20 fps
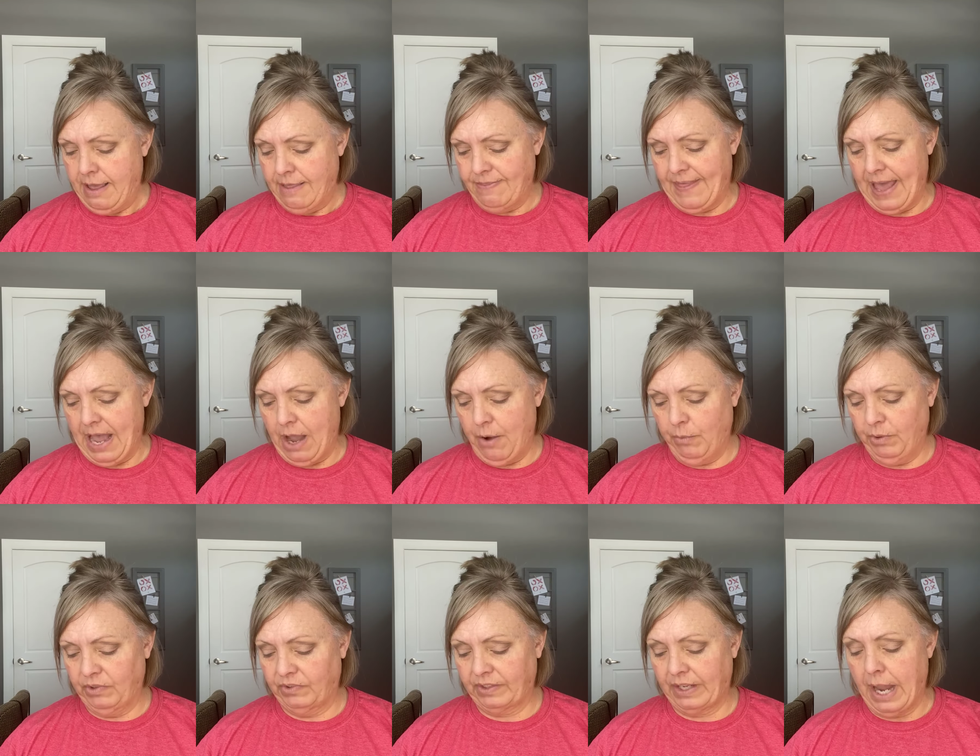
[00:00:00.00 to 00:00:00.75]
That
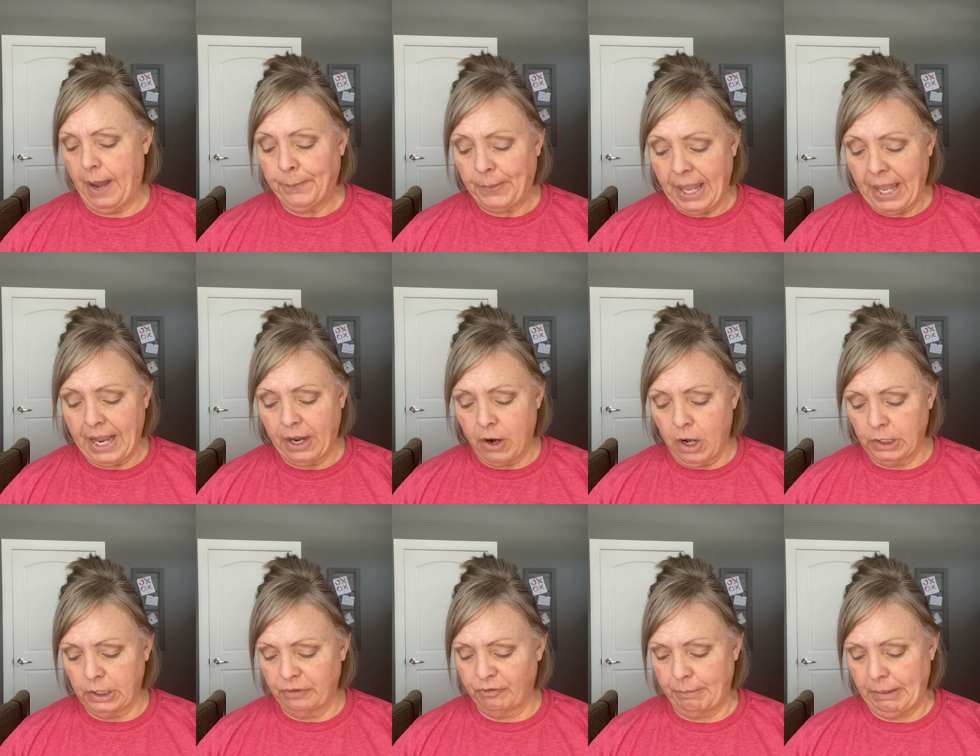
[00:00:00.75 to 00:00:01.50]
was Cupcake
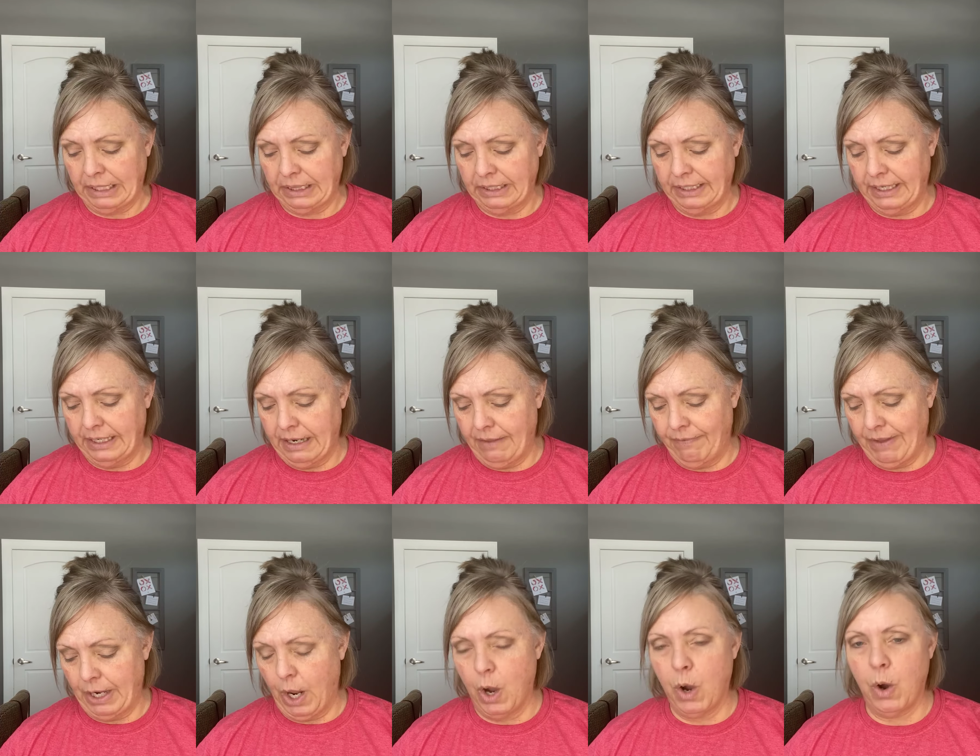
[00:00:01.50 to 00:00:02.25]
all over my lid, and
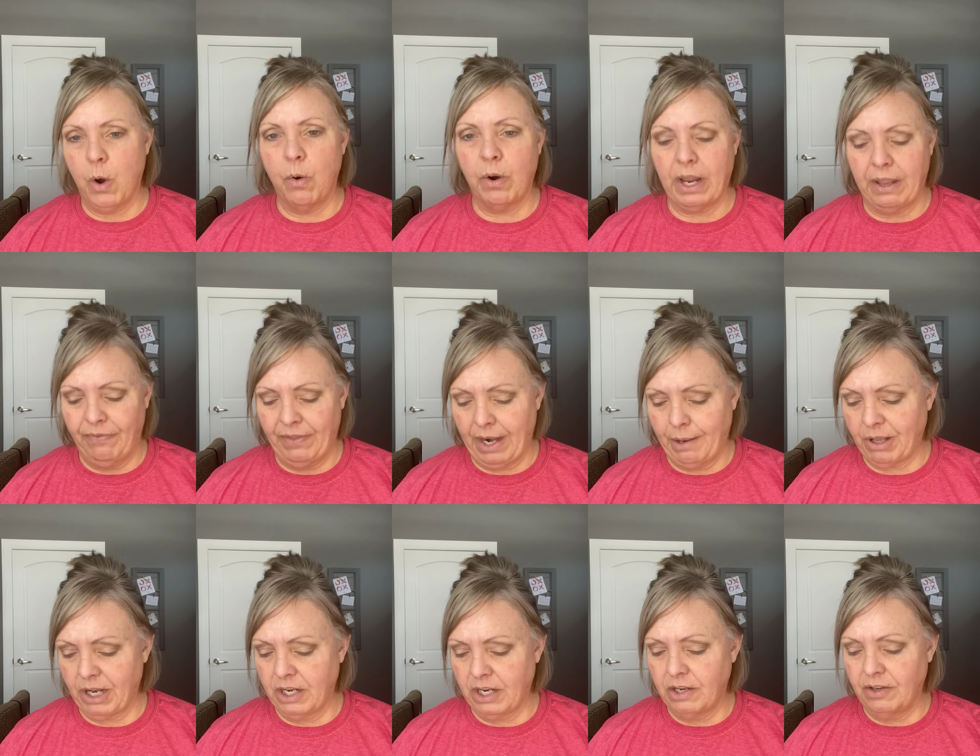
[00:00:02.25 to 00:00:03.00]
then Oak, and then I'm
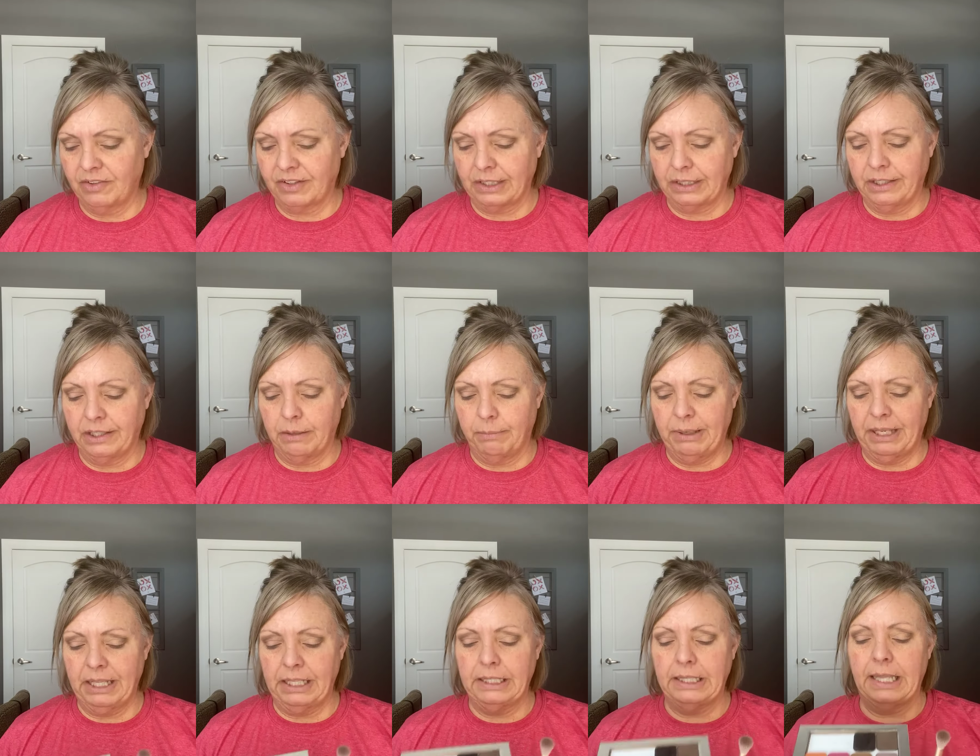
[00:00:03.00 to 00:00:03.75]
gonna use a little
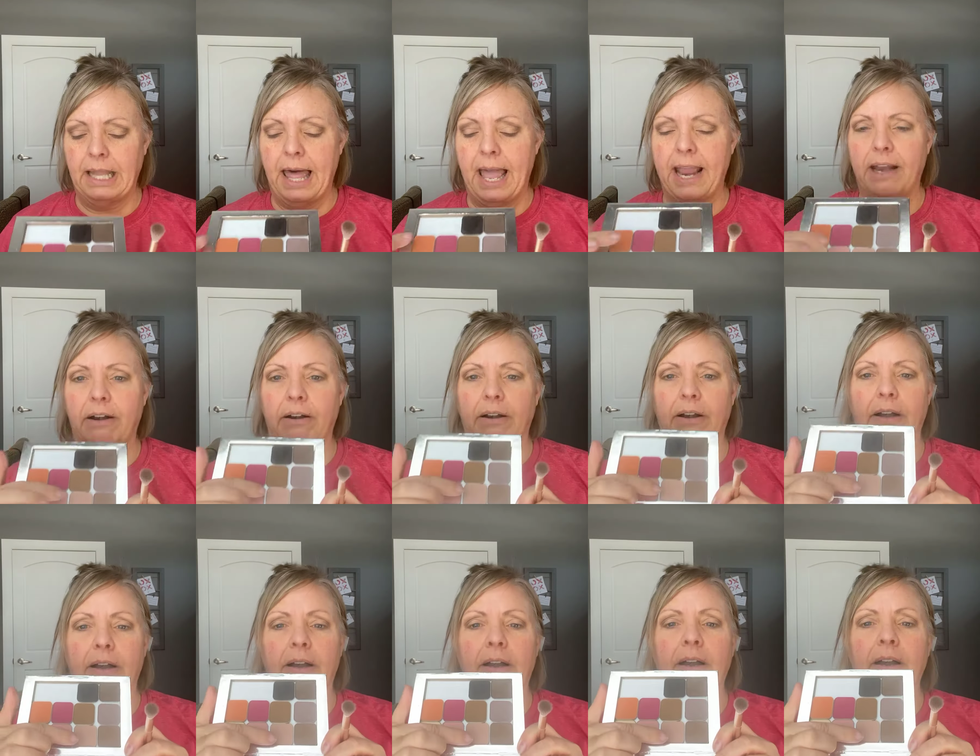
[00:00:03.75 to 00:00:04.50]
bit
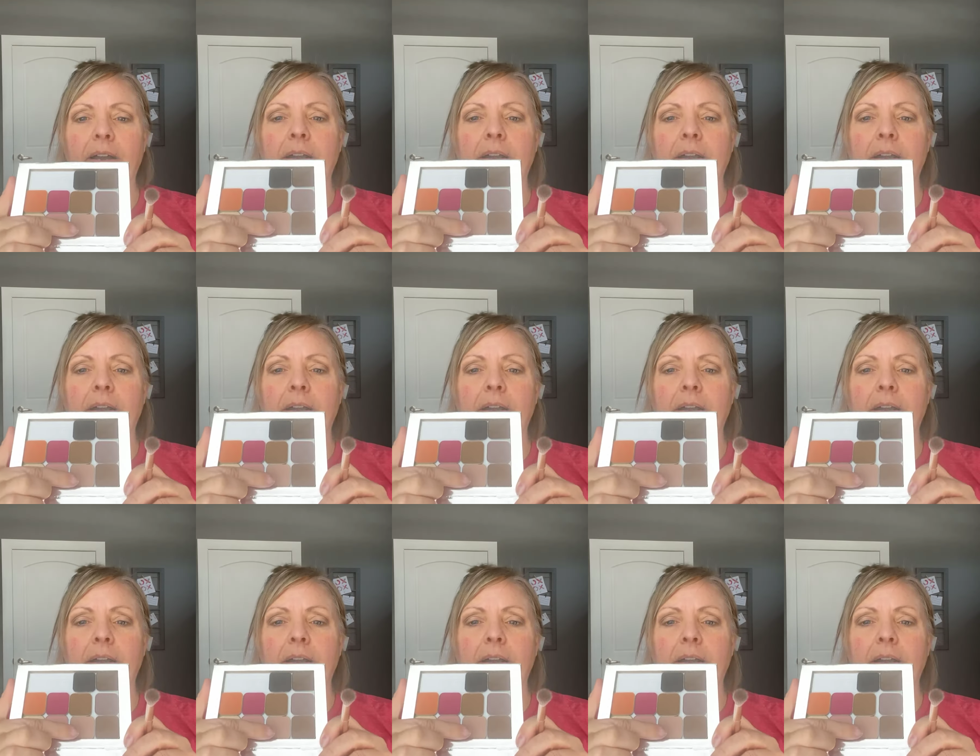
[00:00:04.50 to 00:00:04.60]
lighter.